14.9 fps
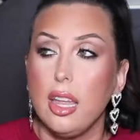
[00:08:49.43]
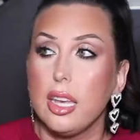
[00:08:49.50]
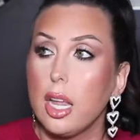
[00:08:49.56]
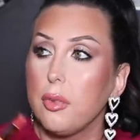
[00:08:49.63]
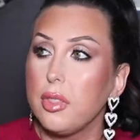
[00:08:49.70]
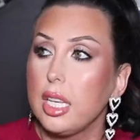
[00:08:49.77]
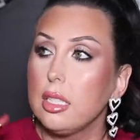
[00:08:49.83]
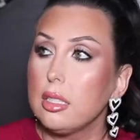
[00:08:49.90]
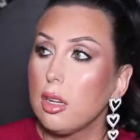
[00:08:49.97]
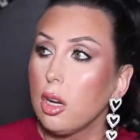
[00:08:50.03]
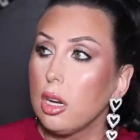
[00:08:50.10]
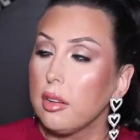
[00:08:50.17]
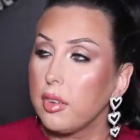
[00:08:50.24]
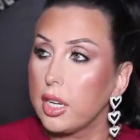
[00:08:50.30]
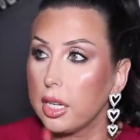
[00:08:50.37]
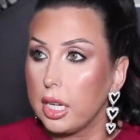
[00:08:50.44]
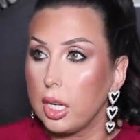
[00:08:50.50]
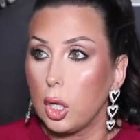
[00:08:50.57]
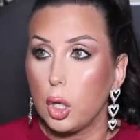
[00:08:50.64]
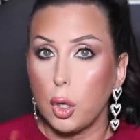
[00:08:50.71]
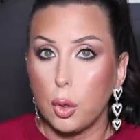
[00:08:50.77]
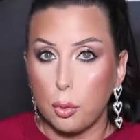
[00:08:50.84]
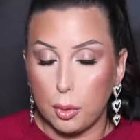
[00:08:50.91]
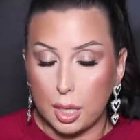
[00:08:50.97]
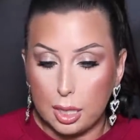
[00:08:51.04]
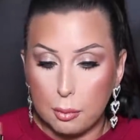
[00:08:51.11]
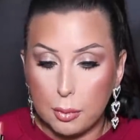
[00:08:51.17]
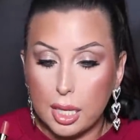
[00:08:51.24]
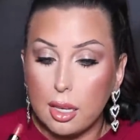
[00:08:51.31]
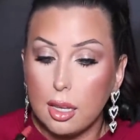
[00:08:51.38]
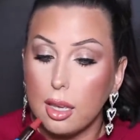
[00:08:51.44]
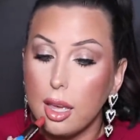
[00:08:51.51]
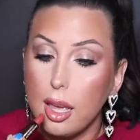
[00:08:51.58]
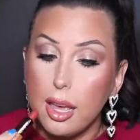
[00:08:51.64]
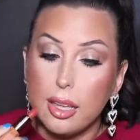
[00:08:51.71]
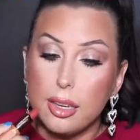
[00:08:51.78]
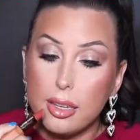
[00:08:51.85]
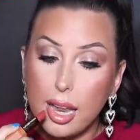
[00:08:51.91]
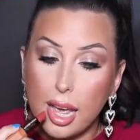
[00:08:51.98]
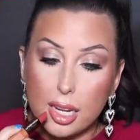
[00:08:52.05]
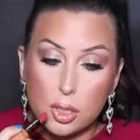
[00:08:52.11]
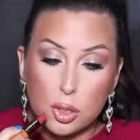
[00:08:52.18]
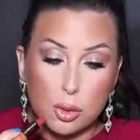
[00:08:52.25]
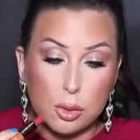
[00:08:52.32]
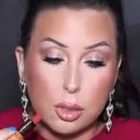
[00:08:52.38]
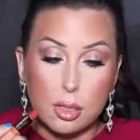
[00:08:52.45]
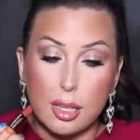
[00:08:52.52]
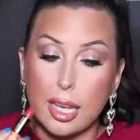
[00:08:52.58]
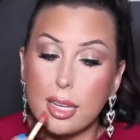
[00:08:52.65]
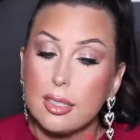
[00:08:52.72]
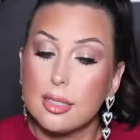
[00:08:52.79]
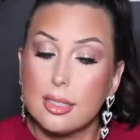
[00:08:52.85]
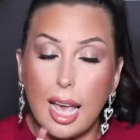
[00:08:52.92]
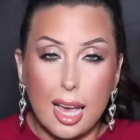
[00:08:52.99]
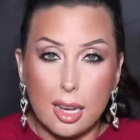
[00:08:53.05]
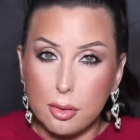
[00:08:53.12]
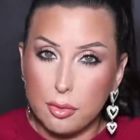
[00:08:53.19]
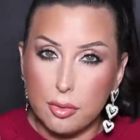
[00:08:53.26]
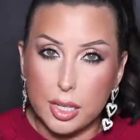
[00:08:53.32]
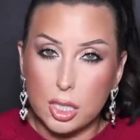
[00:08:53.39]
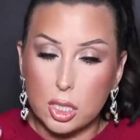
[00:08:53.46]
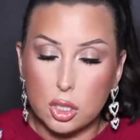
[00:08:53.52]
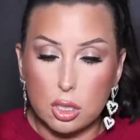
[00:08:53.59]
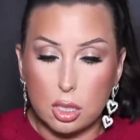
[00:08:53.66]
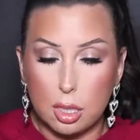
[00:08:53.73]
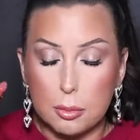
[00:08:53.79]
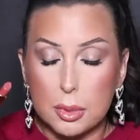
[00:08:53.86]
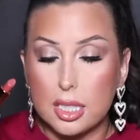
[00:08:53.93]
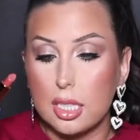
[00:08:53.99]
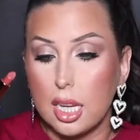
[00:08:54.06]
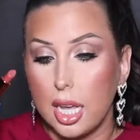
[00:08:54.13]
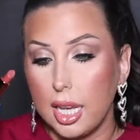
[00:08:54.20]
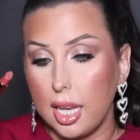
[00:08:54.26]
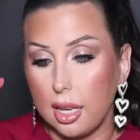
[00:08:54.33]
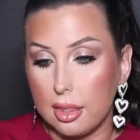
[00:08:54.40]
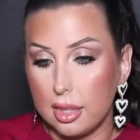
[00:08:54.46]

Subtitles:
Now these are a very creamy, natural, like satin finish lipstick.